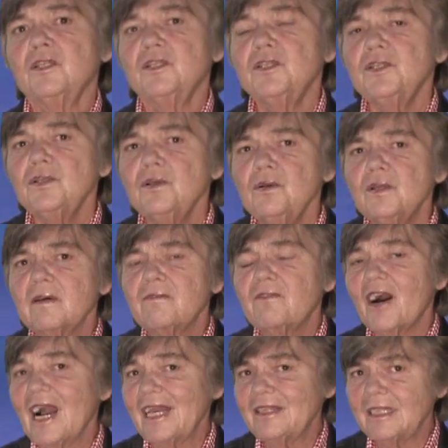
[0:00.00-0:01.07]

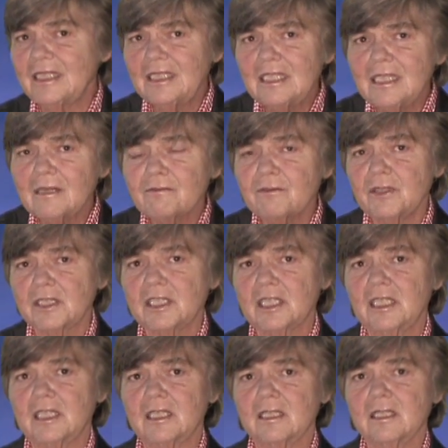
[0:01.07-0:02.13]
Unify the
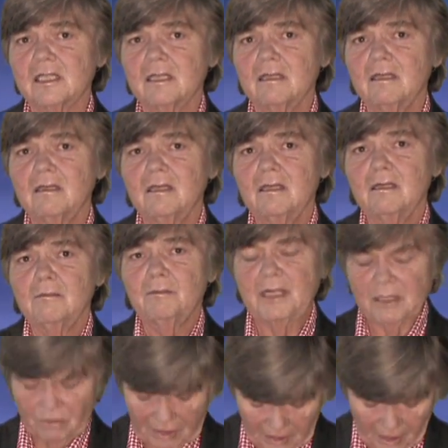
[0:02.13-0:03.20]
differences
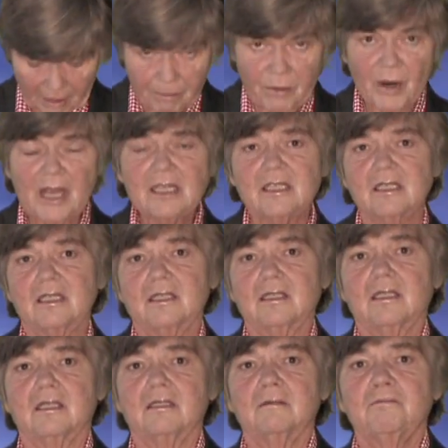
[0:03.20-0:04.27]
between our
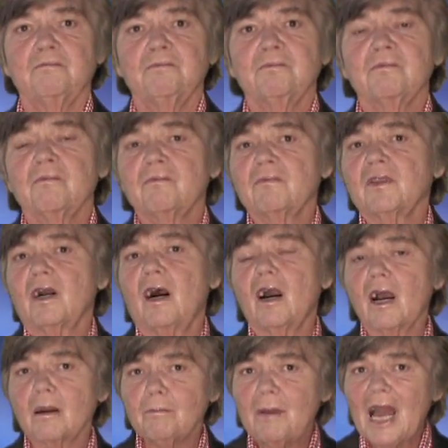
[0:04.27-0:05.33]
present,
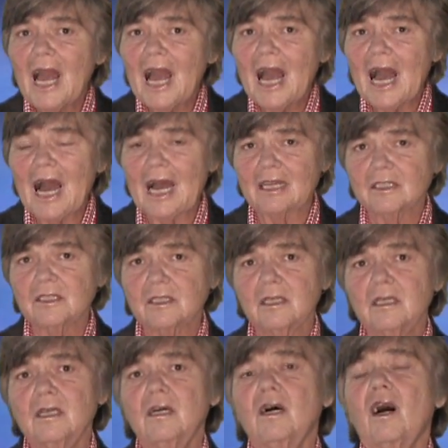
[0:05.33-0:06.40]
our past,
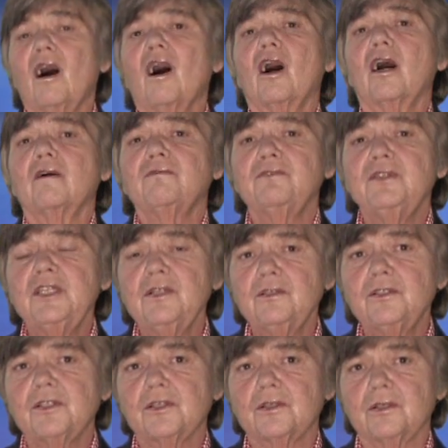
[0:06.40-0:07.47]
our
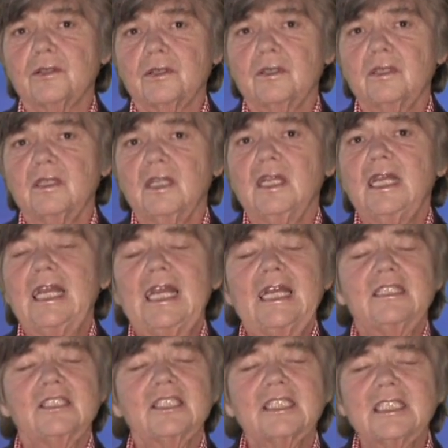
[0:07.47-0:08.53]
future,
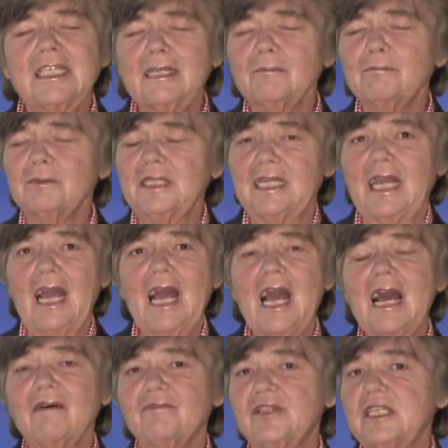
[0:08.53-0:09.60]
and simply
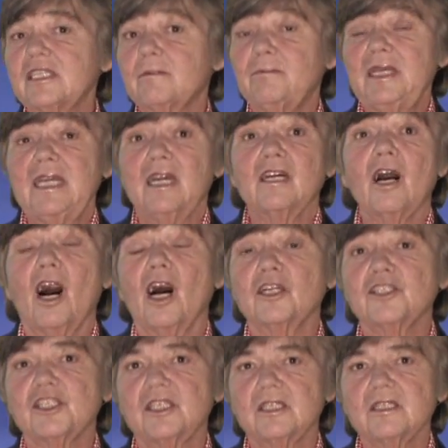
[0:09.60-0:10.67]
have this be a
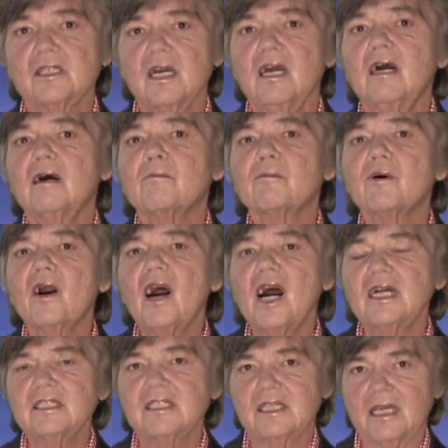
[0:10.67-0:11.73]
conscious
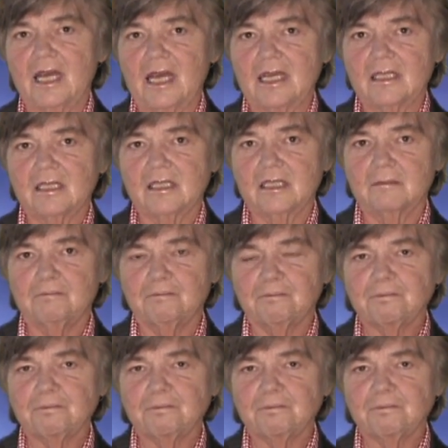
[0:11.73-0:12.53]
process